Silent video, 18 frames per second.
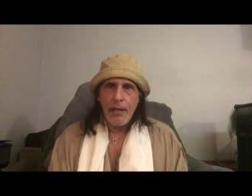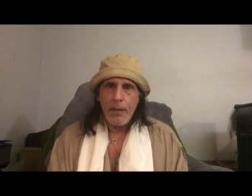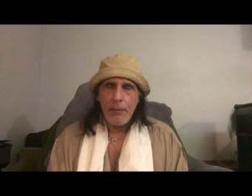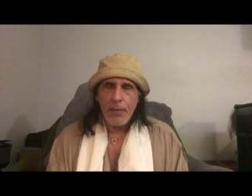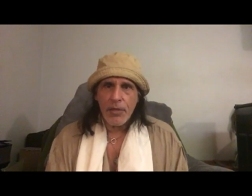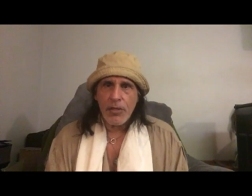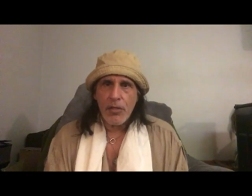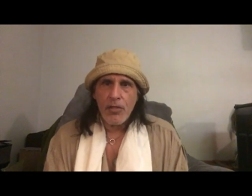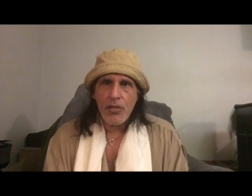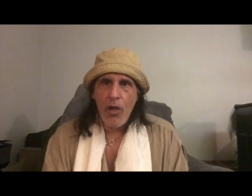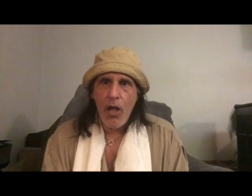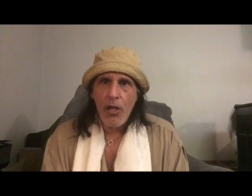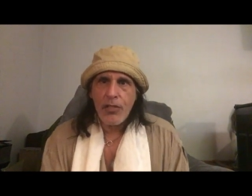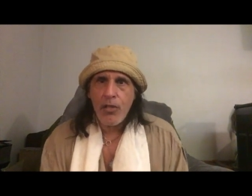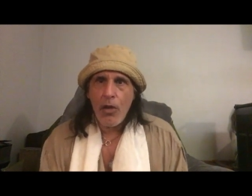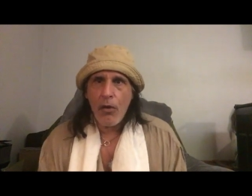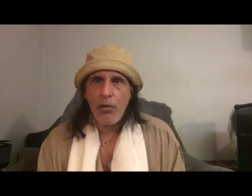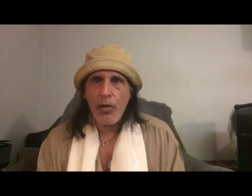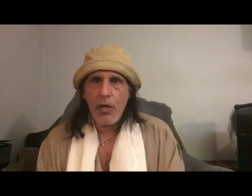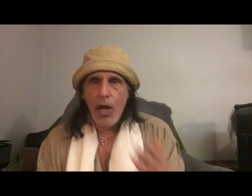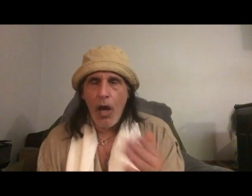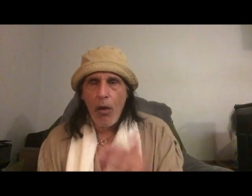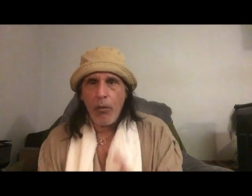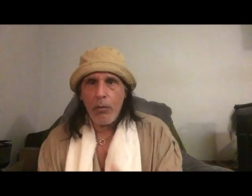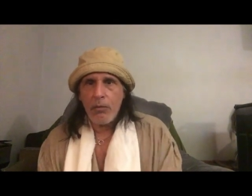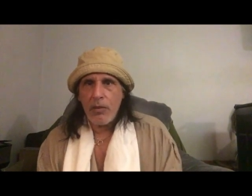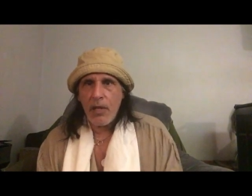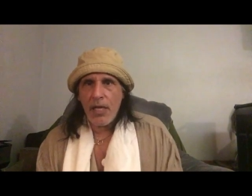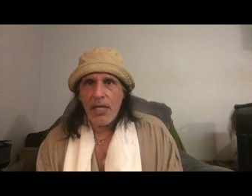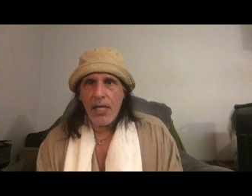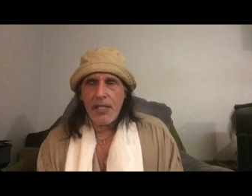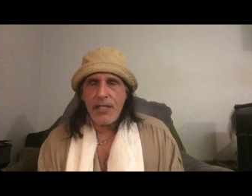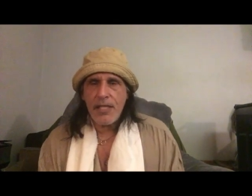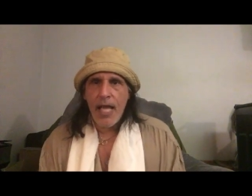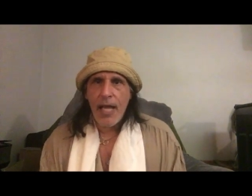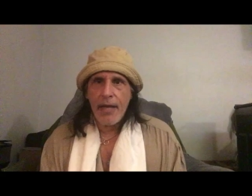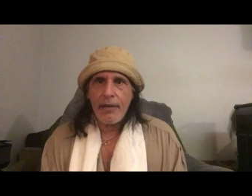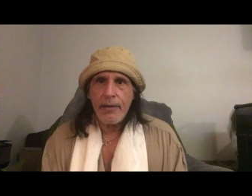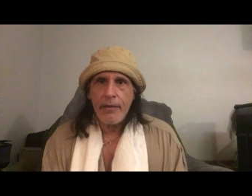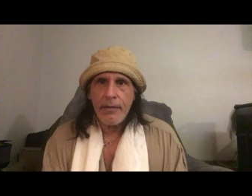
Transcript: But there's also, you know, like I said,